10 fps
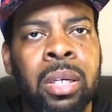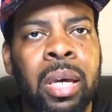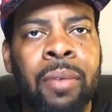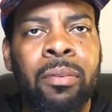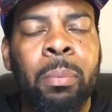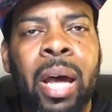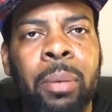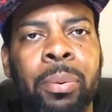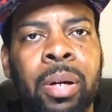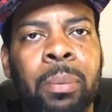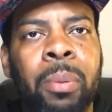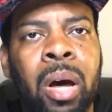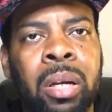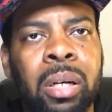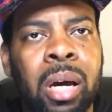Everybody put up
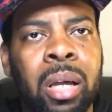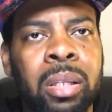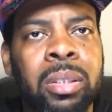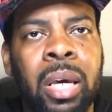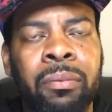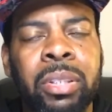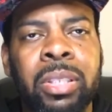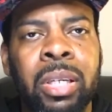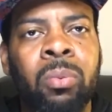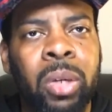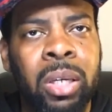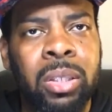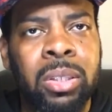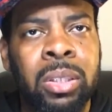$100 every 10 weeks,